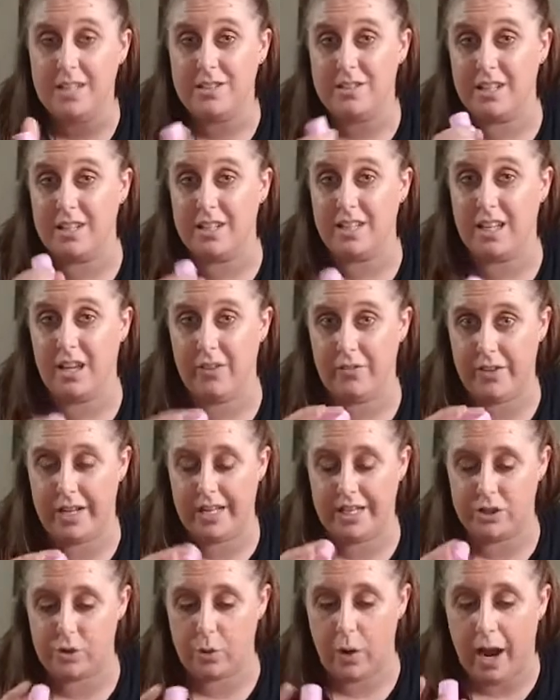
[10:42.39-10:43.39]
to give it
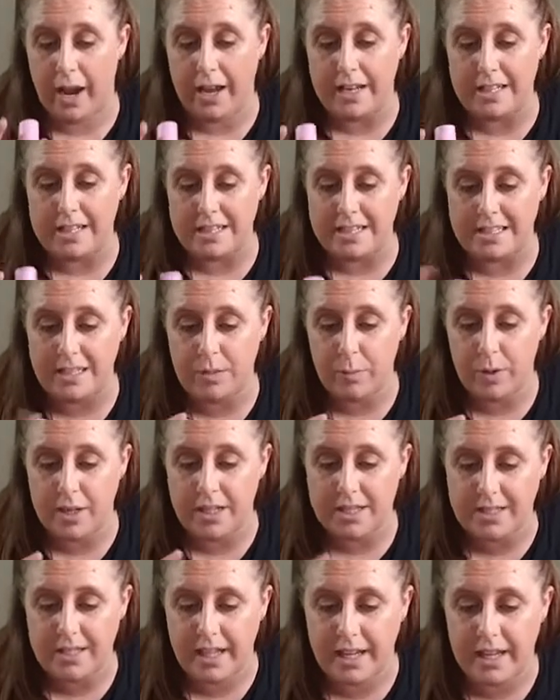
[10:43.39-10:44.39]
a try to see what
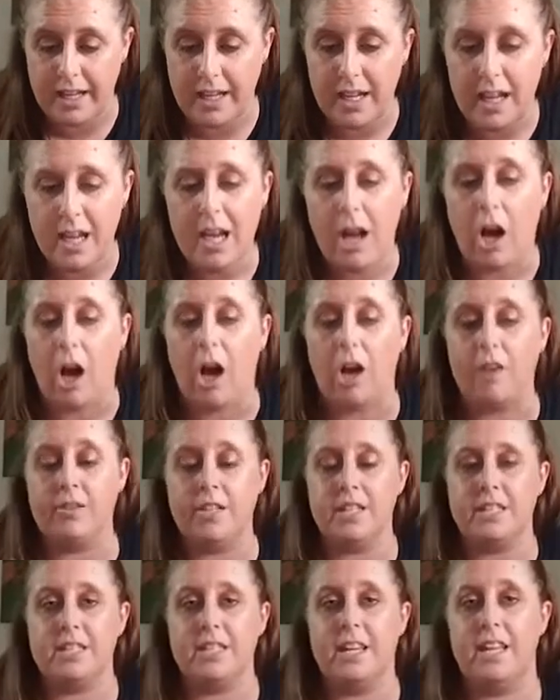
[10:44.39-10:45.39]
it's like.
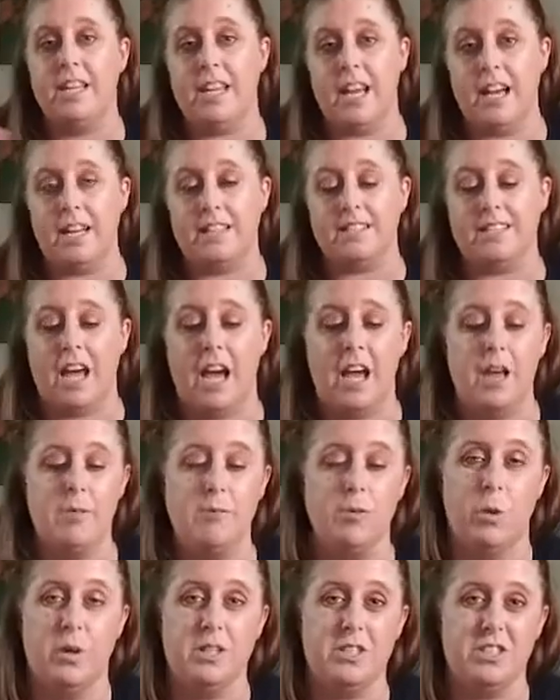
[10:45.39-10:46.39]
Obviously, yes, I'm
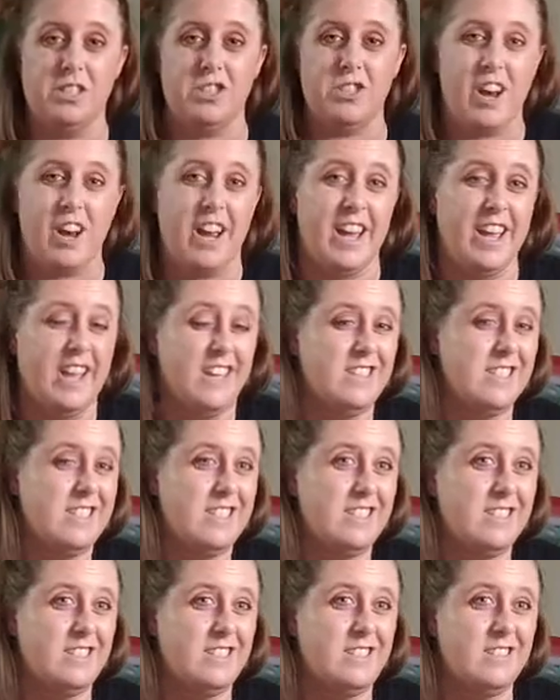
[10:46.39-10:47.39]
going to try it
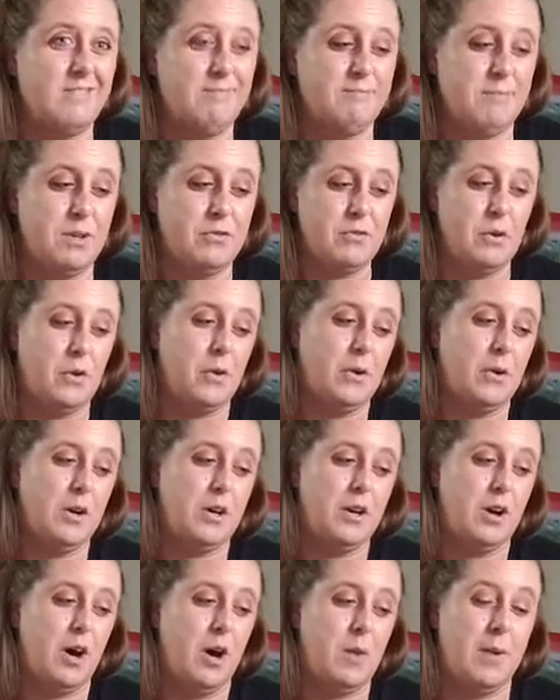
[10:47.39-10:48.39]

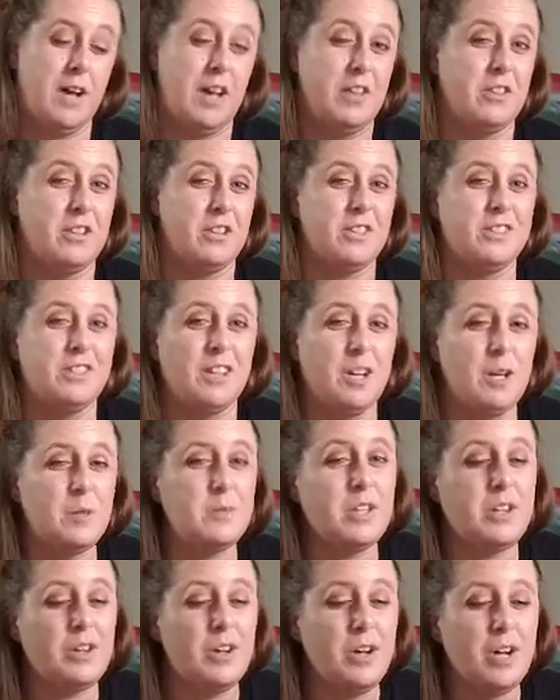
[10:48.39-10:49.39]
before all my other
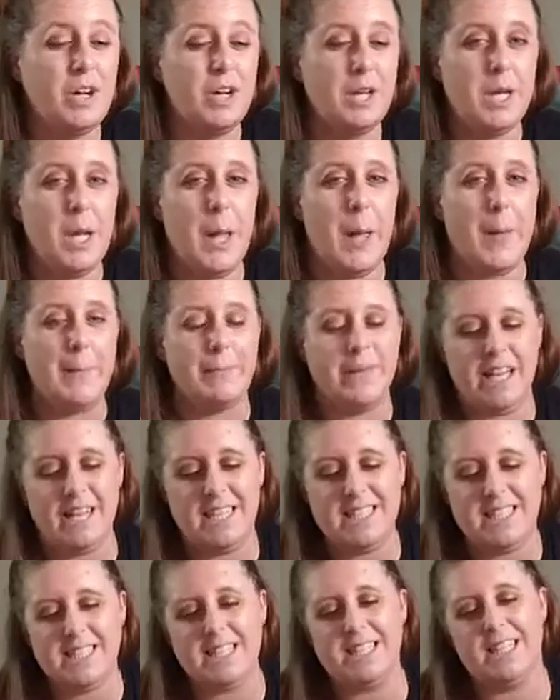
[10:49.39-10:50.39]
serums are gone,
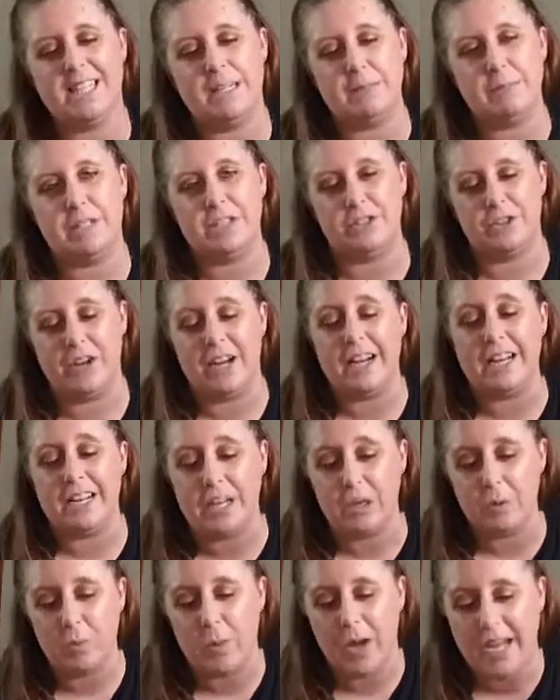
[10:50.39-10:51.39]
but I'm gonna try it
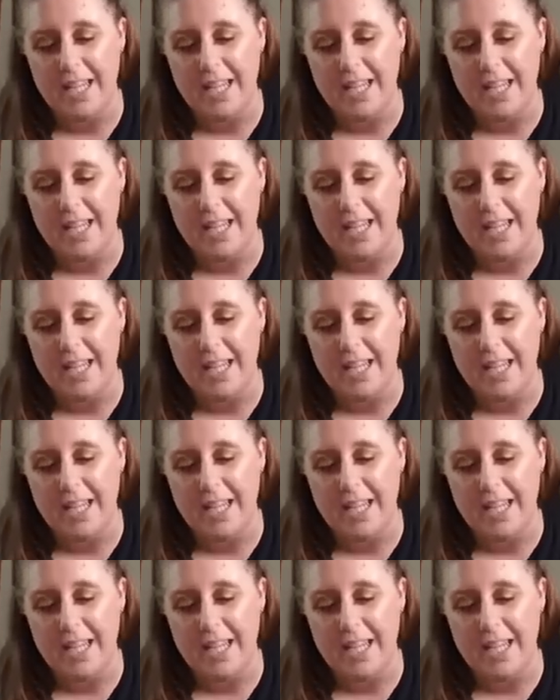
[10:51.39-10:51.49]
anyway.